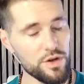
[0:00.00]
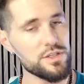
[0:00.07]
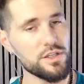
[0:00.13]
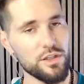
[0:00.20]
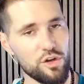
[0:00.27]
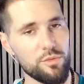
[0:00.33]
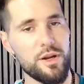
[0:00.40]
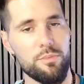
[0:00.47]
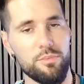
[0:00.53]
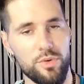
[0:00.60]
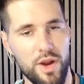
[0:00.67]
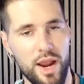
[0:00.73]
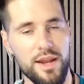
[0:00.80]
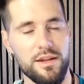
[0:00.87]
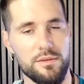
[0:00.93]
a little bit of
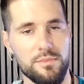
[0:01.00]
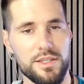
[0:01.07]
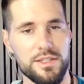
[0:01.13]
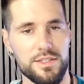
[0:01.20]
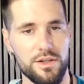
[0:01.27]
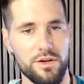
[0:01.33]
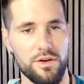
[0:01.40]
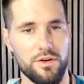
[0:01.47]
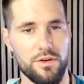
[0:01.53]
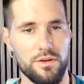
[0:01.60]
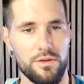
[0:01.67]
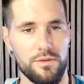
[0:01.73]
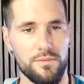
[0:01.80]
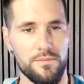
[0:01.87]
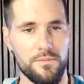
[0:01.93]
pride in me still.
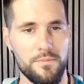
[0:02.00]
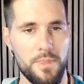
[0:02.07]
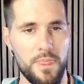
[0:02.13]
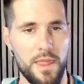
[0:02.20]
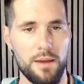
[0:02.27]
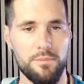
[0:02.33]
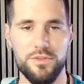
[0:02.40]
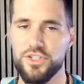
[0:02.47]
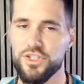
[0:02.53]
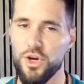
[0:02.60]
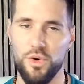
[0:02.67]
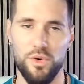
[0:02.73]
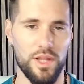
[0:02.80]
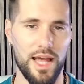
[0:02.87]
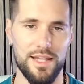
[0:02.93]
I'm
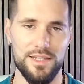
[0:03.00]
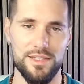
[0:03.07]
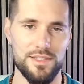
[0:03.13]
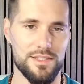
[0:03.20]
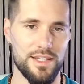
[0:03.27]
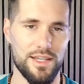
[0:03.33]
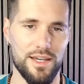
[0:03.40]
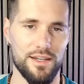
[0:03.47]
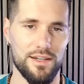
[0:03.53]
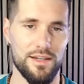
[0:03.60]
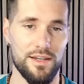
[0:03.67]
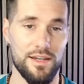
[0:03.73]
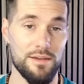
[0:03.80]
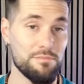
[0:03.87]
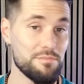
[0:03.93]
so glad to see it
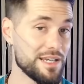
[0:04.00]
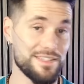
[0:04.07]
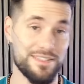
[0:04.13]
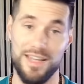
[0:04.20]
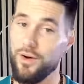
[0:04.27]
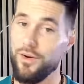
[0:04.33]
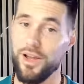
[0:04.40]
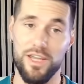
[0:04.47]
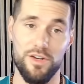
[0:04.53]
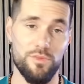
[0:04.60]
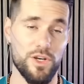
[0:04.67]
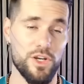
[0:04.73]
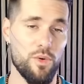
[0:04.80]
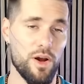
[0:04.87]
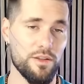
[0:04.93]
because now I can
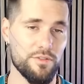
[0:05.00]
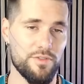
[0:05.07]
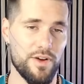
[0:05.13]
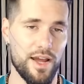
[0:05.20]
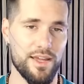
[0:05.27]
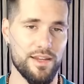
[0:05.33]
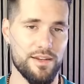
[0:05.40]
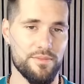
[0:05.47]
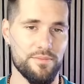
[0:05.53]
requalify it.